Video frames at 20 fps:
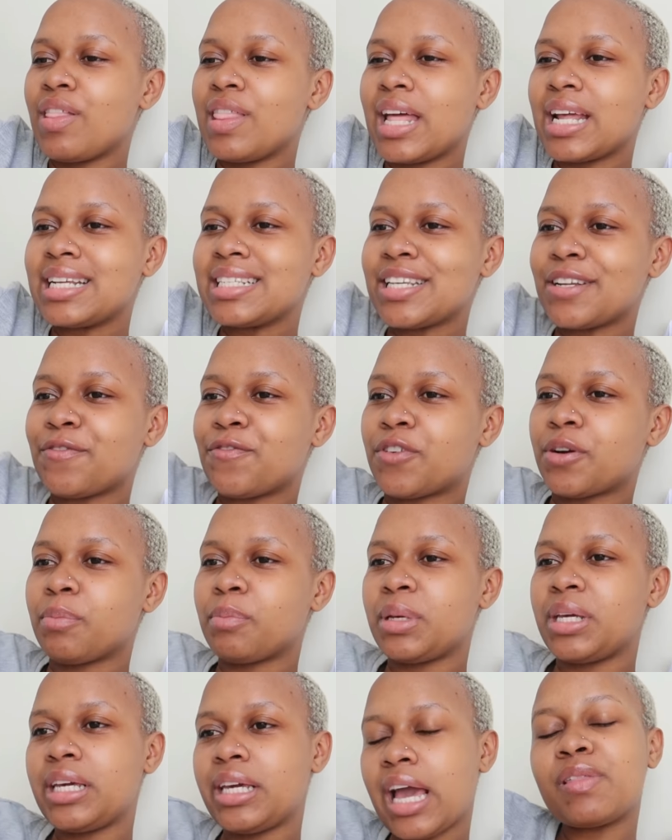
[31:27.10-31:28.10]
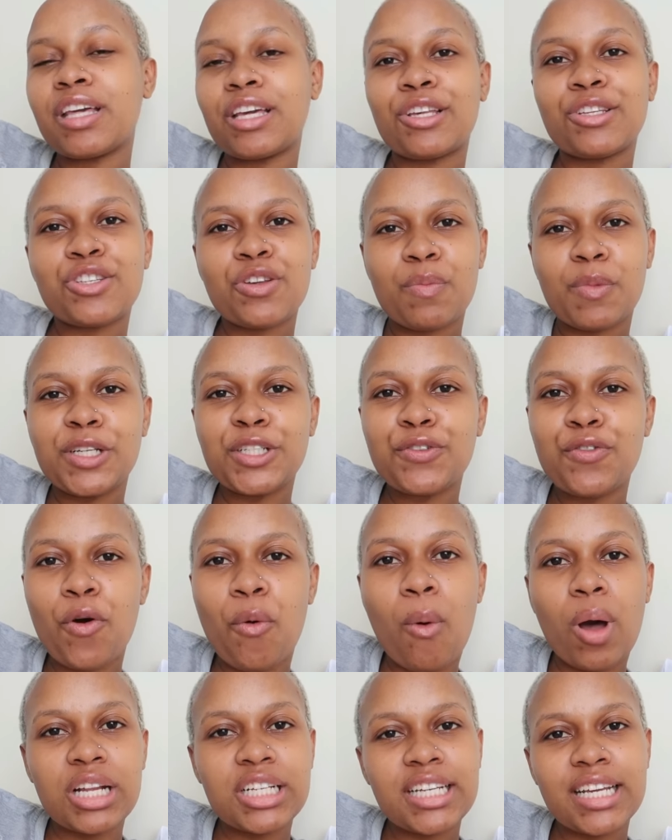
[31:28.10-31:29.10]
that is it from me thank you so much
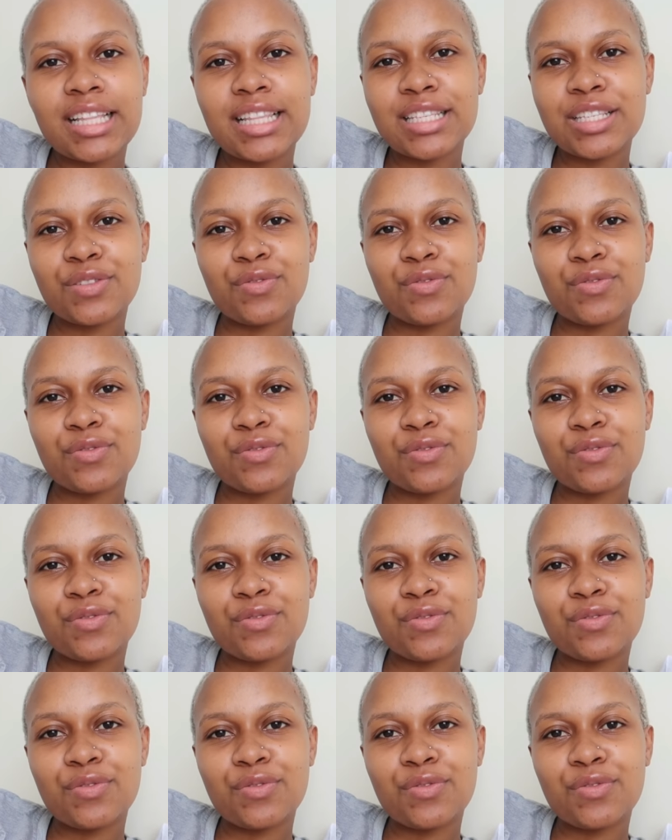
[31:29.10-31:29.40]
for watching